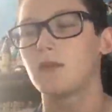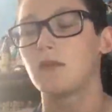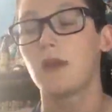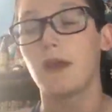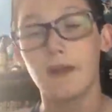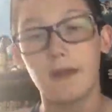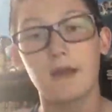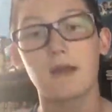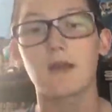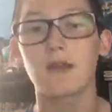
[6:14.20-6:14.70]

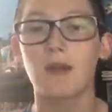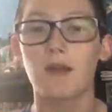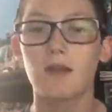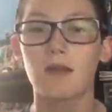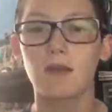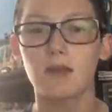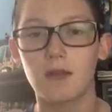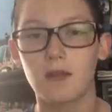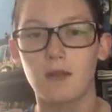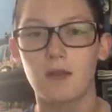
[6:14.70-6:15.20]
Yeah,
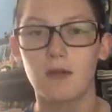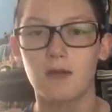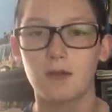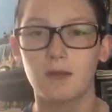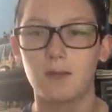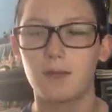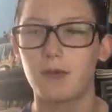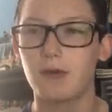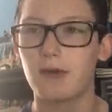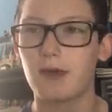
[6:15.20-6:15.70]
that's
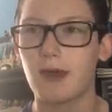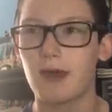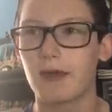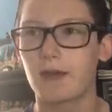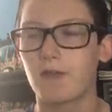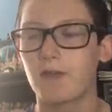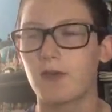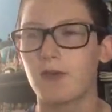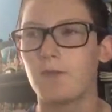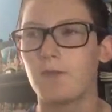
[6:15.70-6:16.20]
pretty
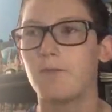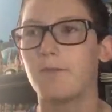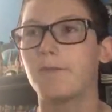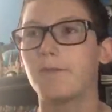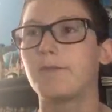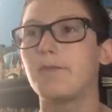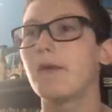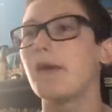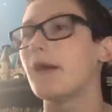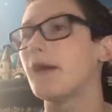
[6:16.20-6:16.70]
accurate,
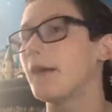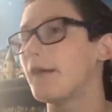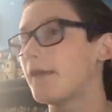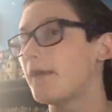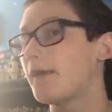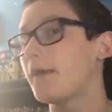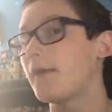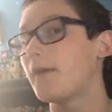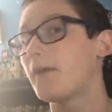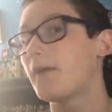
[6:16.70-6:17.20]

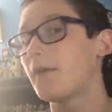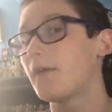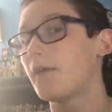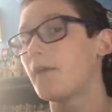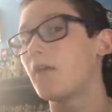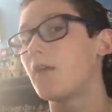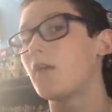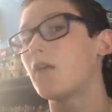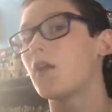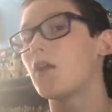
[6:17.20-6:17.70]
but
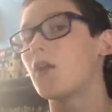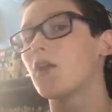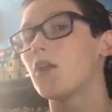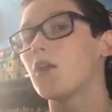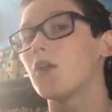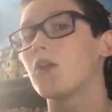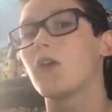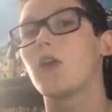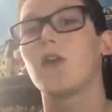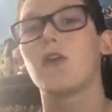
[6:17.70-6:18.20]

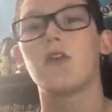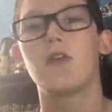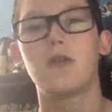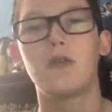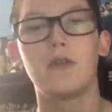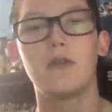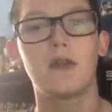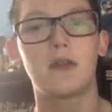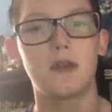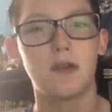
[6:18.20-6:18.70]

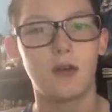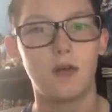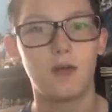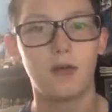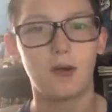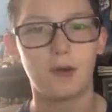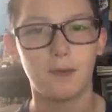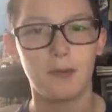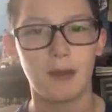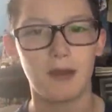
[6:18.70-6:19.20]
Goku still
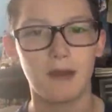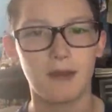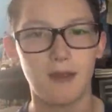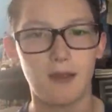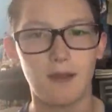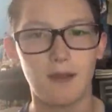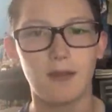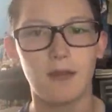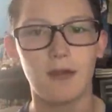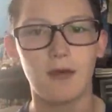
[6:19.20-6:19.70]
would have been
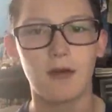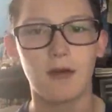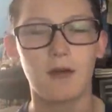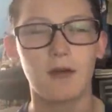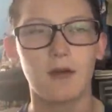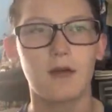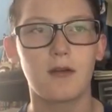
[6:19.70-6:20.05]
sent there